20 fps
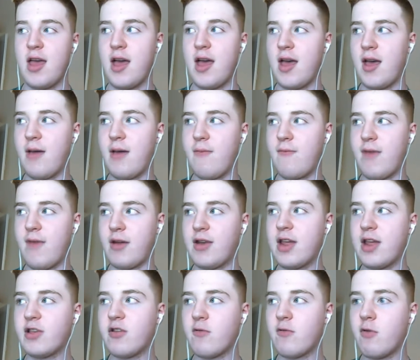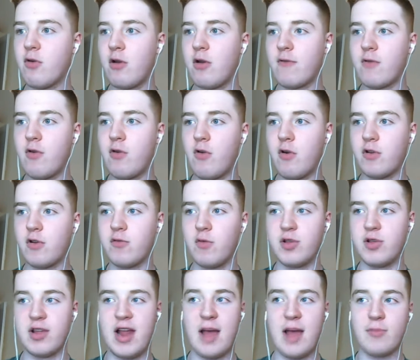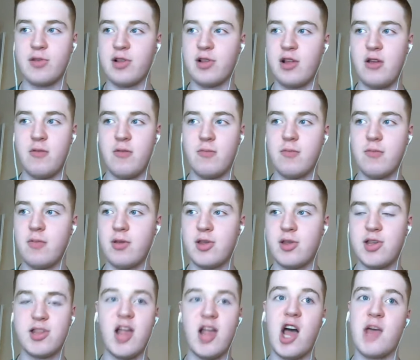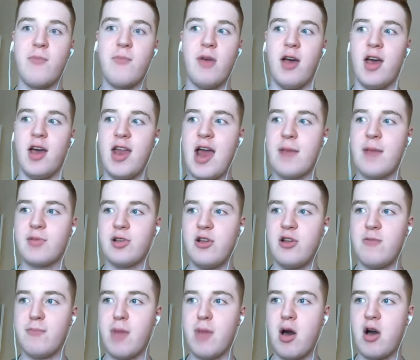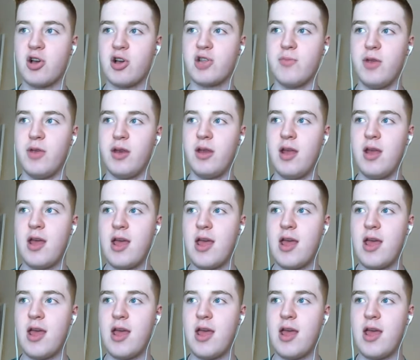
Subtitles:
Van Nistelrooy, of course, was an absolute sniper, an absolute marksman.